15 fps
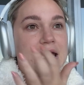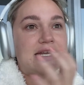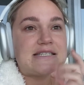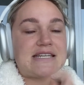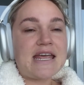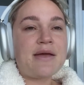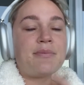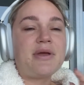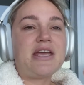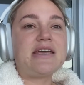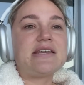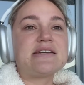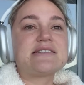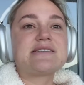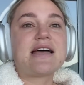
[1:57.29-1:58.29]
Tim
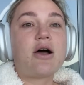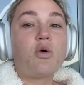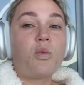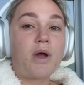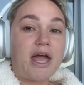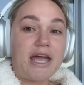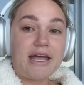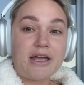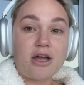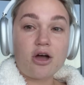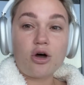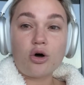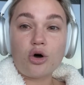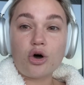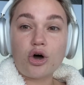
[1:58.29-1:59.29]
is away
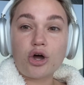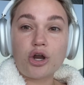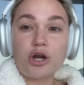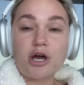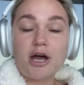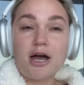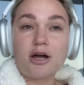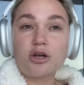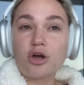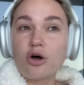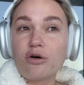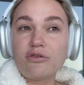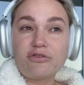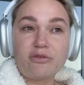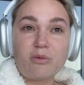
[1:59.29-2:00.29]
on a
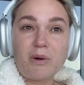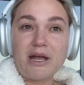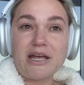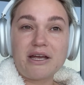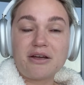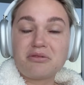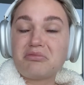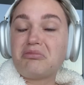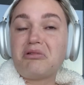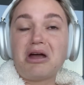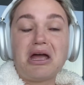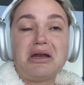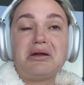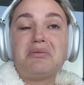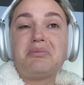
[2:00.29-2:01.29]
golf week
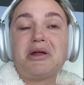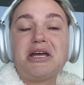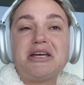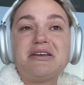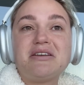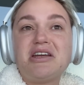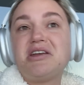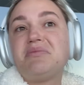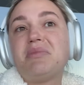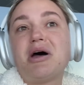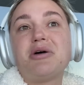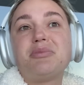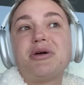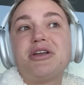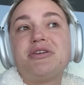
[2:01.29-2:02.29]
randomly in
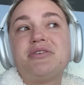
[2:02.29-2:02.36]
Melbourne.